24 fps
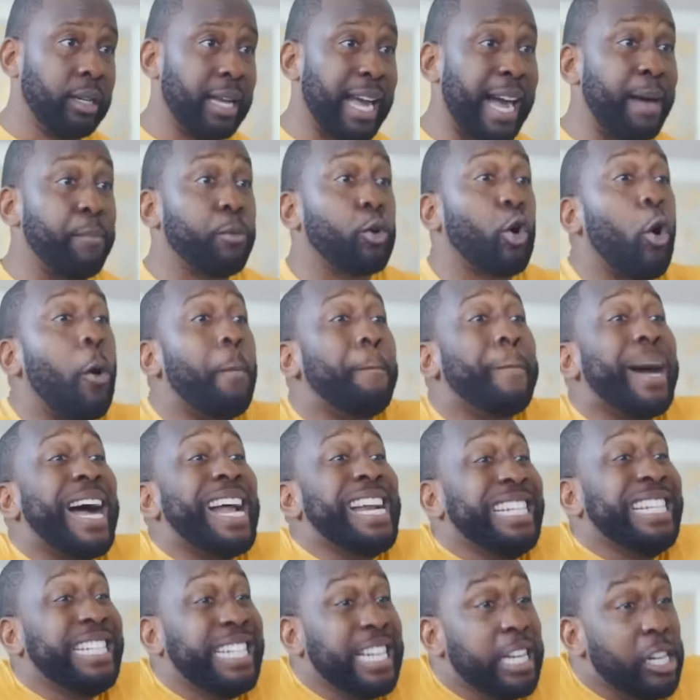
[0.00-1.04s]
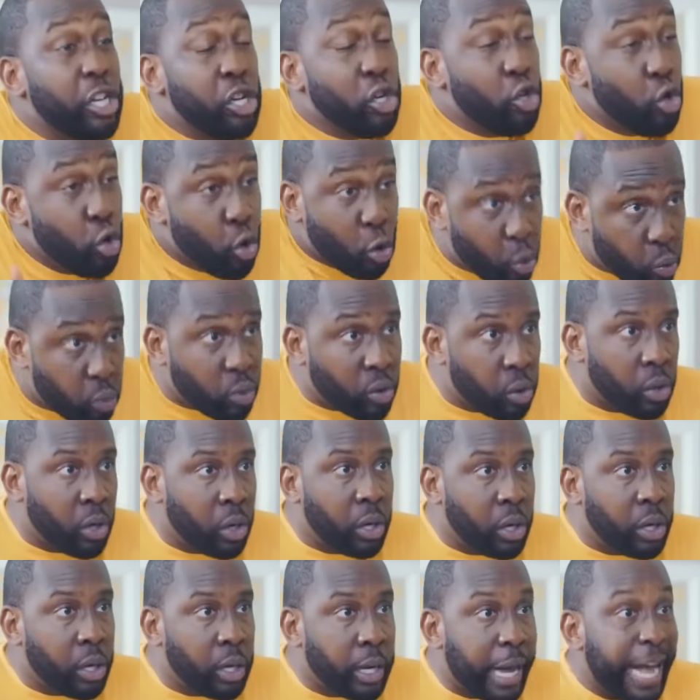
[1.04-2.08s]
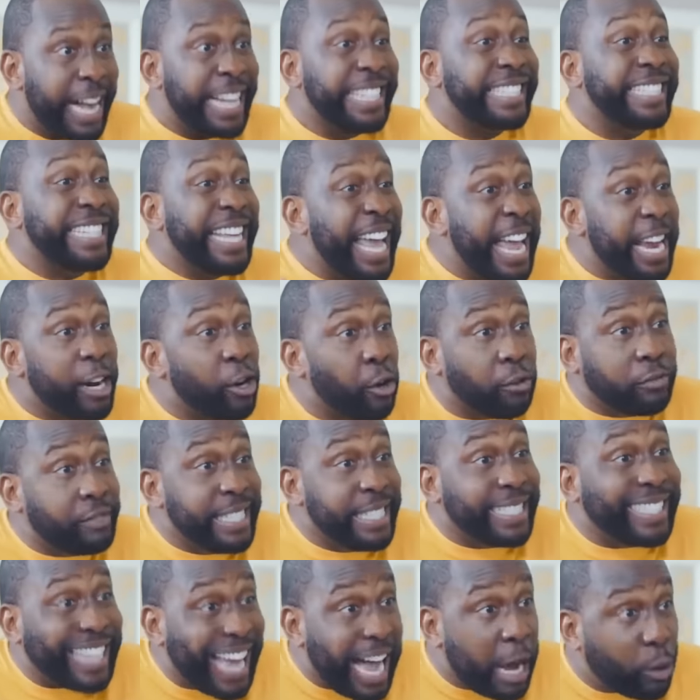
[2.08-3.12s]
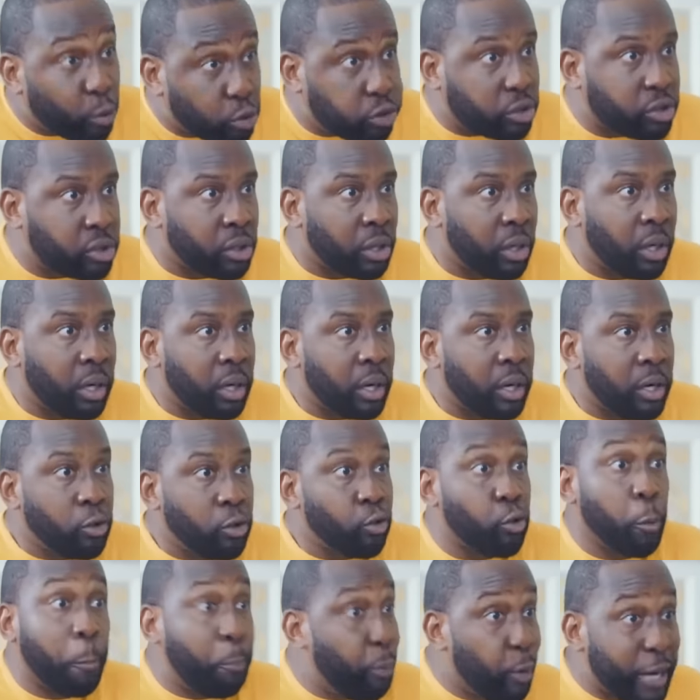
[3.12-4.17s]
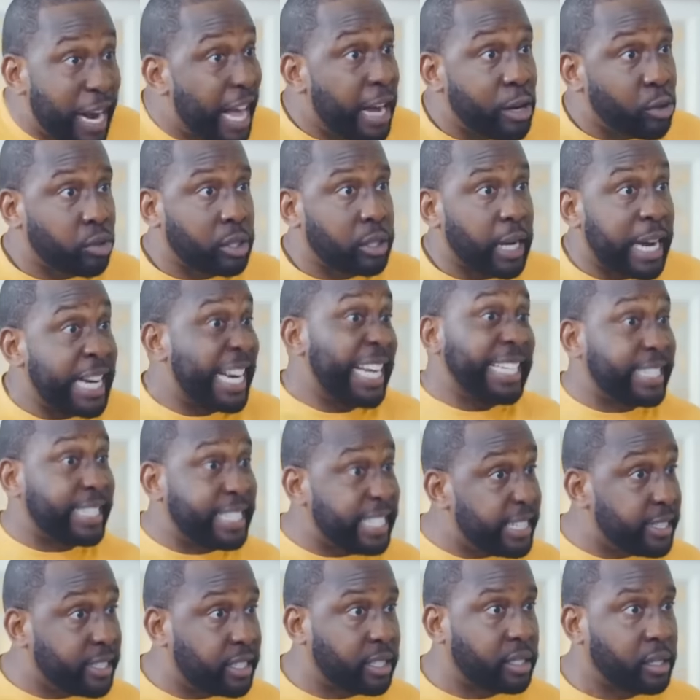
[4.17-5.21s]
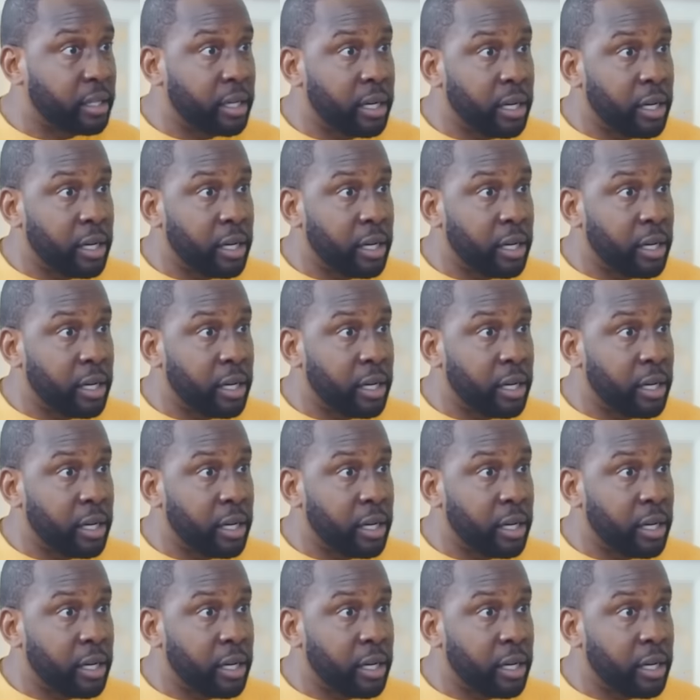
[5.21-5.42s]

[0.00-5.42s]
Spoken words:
I'm commanding you as the head of this house to pull out, and that's it.